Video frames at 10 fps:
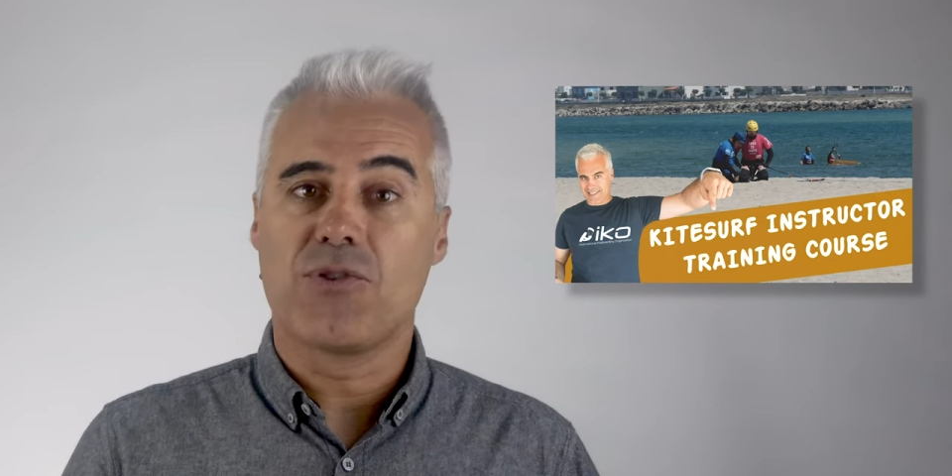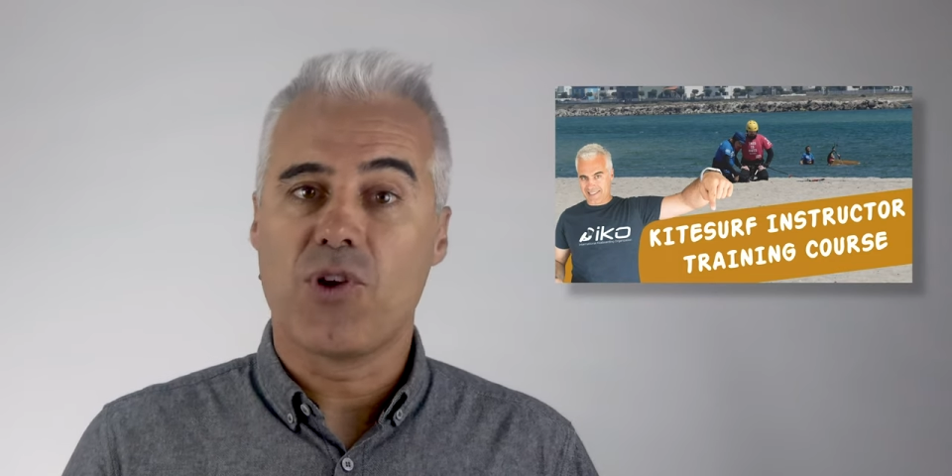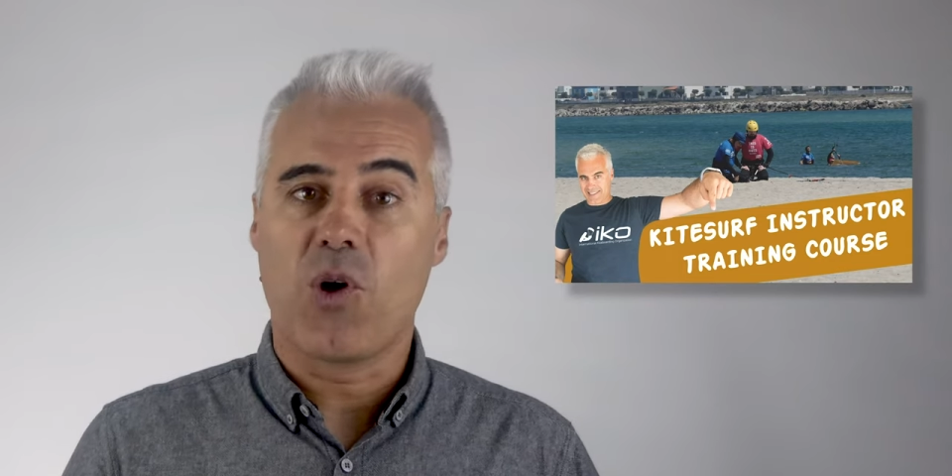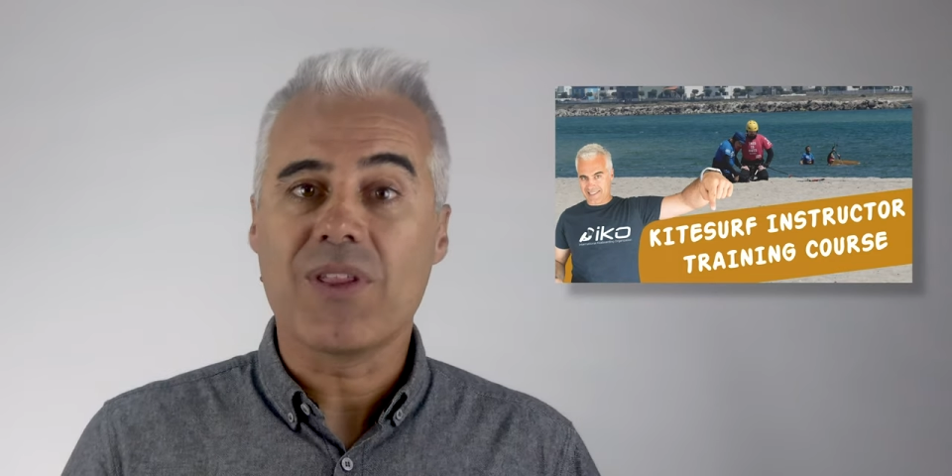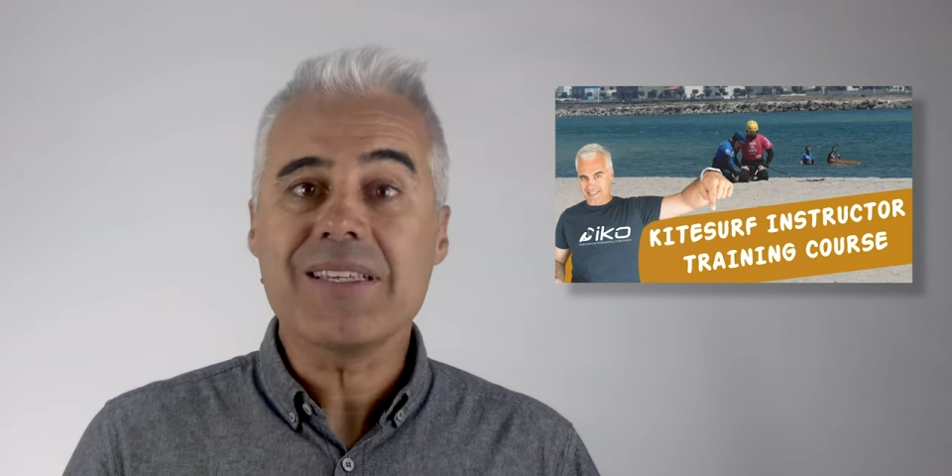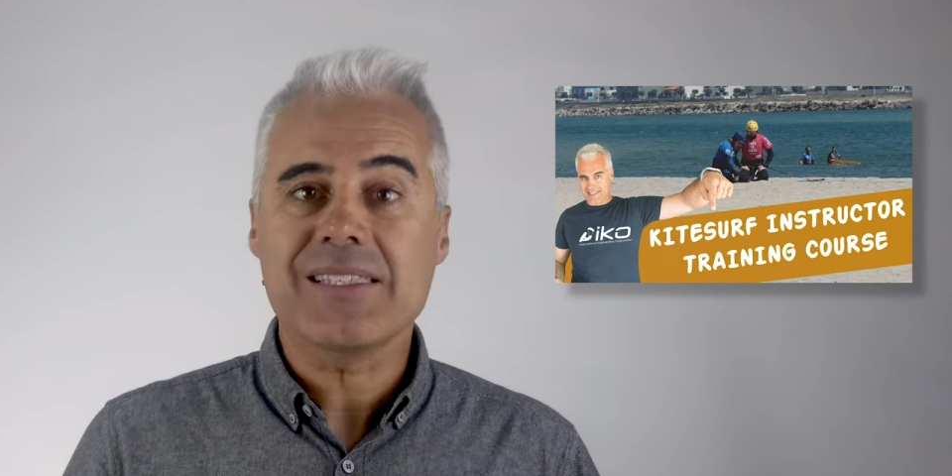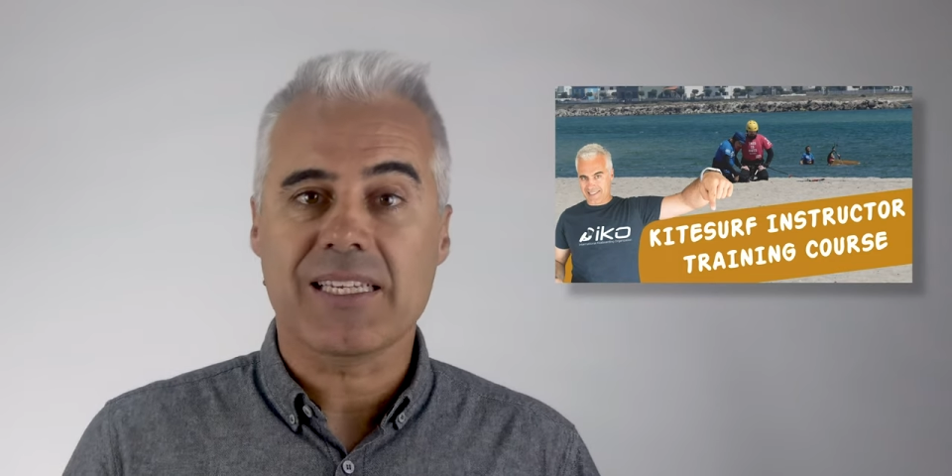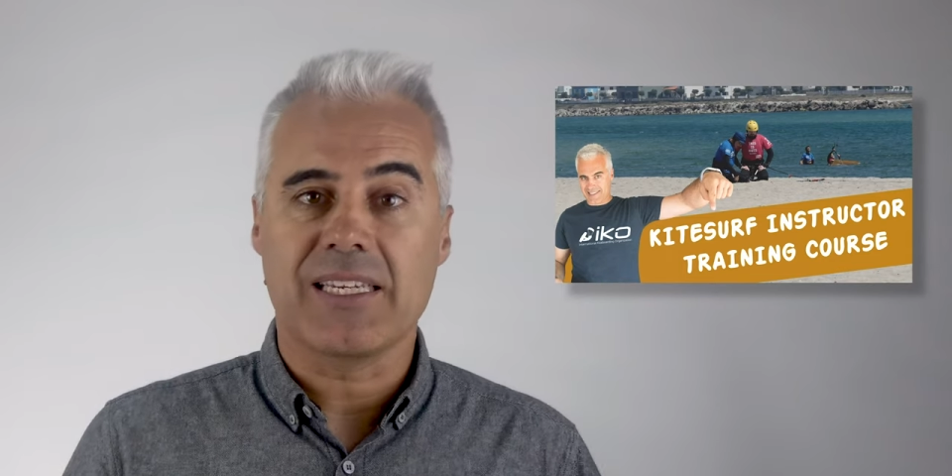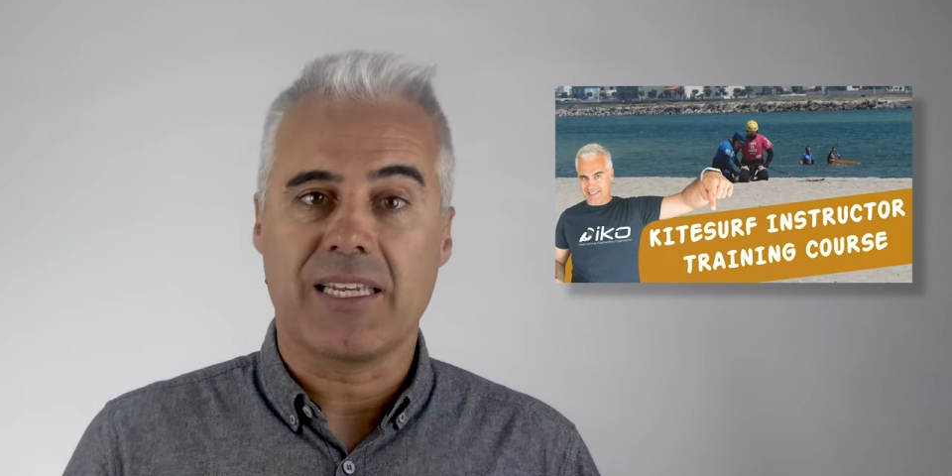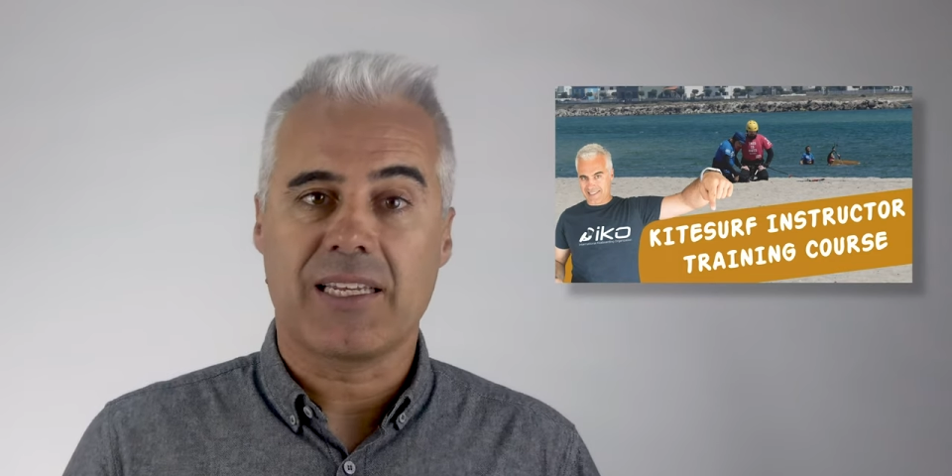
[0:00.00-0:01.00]
know this
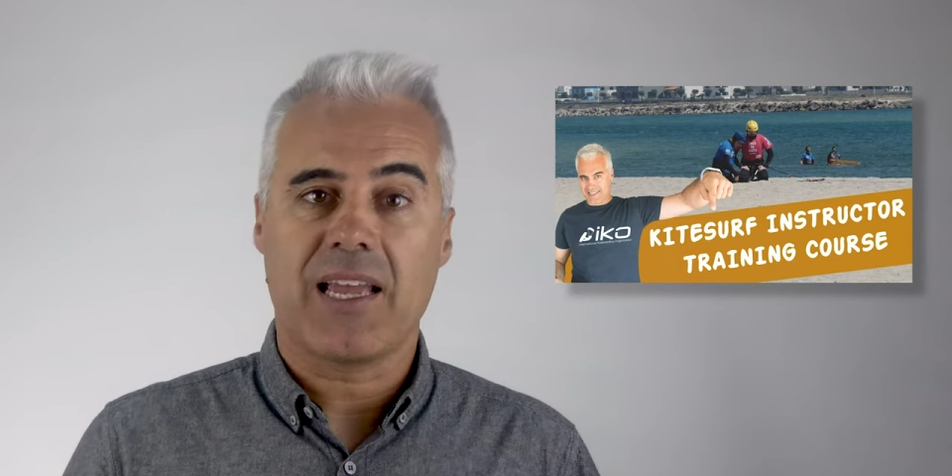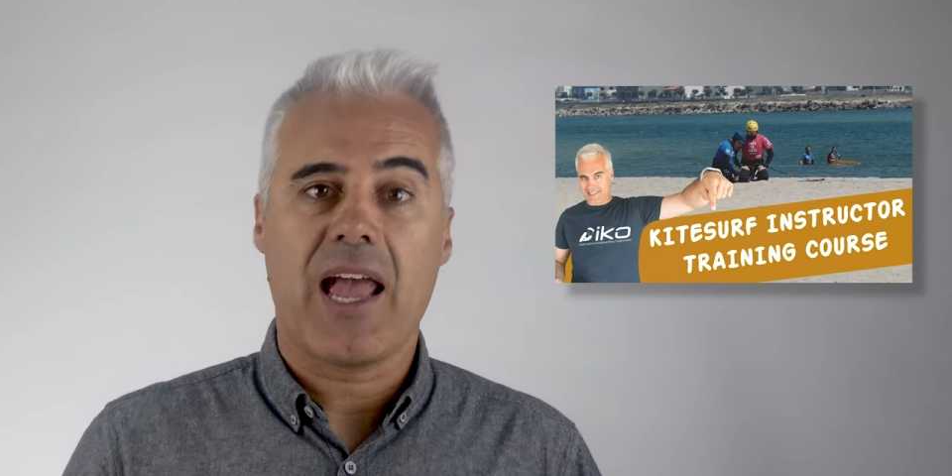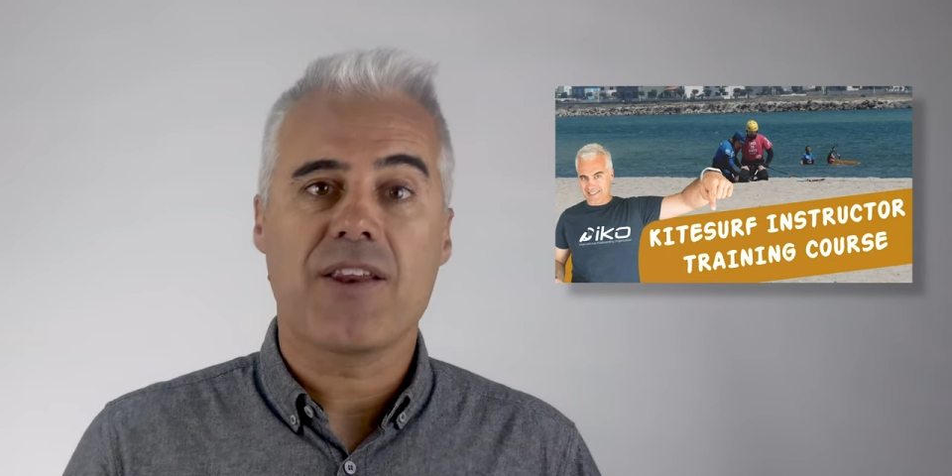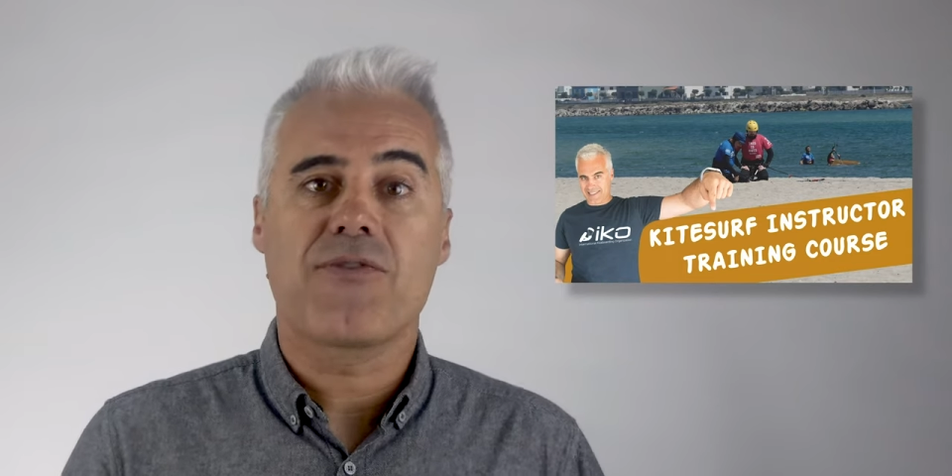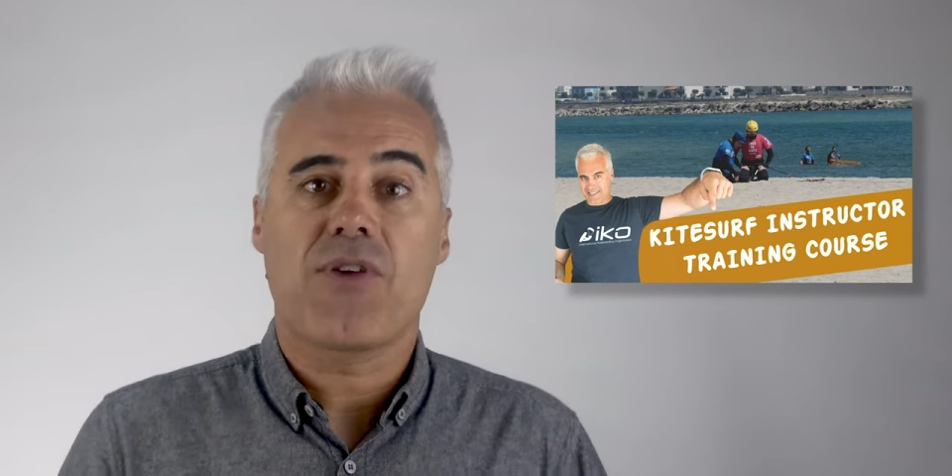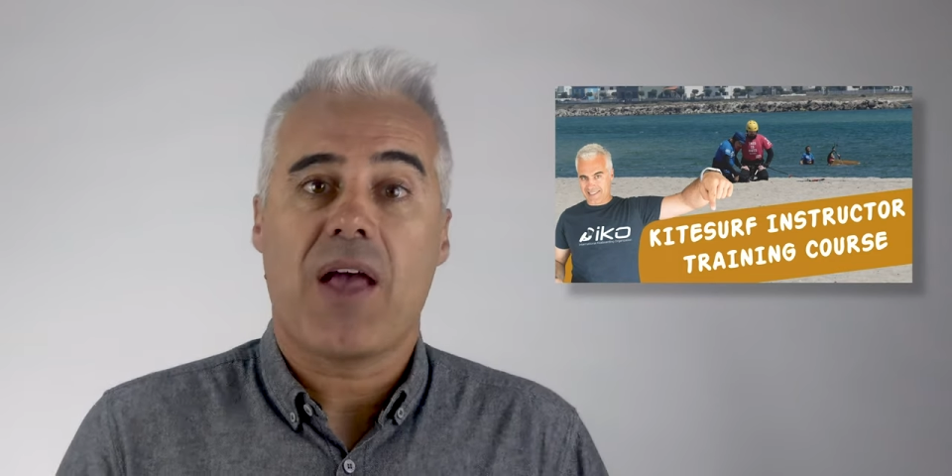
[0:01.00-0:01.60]
technique and if